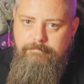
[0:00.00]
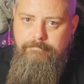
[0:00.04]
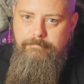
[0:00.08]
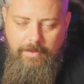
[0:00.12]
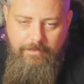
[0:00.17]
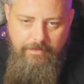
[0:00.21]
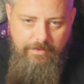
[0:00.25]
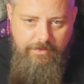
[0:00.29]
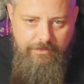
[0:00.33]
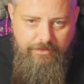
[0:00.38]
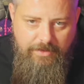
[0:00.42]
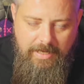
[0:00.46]

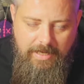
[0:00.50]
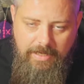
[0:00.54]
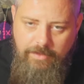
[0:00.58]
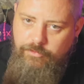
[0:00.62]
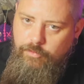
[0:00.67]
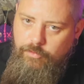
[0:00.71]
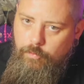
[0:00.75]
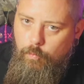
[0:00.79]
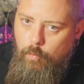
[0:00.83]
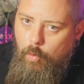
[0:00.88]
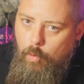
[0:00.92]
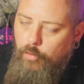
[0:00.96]
and these
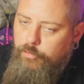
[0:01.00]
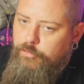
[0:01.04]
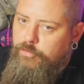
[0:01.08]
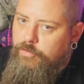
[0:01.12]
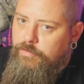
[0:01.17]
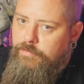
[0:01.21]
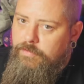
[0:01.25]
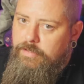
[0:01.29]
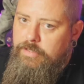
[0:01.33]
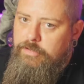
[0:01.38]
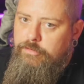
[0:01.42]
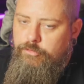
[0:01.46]
kids are
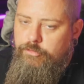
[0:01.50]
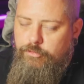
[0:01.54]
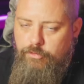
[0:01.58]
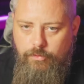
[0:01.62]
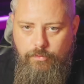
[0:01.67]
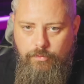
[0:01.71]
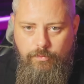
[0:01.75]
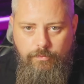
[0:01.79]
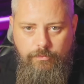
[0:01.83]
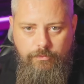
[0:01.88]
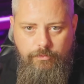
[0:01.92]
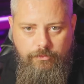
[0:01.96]
watching these
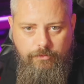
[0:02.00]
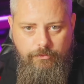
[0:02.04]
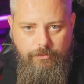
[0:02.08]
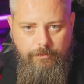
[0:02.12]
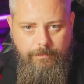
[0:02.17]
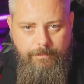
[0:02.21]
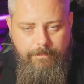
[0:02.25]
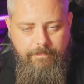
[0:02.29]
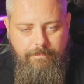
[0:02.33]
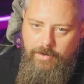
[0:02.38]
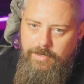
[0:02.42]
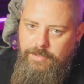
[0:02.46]
shows,
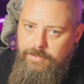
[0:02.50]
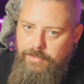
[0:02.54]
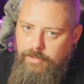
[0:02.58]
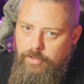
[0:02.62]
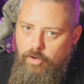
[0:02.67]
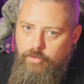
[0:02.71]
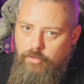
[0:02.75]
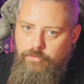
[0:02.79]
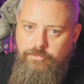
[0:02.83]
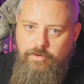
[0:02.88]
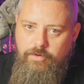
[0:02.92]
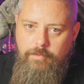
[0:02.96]
trying to
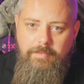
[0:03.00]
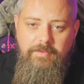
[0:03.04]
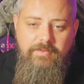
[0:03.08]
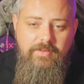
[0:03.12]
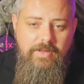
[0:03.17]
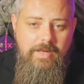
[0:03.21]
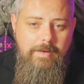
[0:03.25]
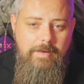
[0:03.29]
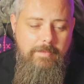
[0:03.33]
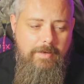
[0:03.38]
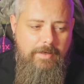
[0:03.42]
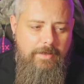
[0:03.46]
conjure up a
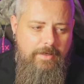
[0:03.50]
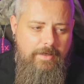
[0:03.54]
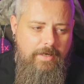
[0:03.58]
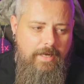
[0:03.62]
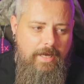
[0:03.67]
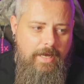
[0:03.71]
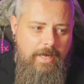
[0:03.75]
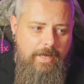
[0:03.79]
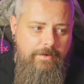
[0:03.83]
demon,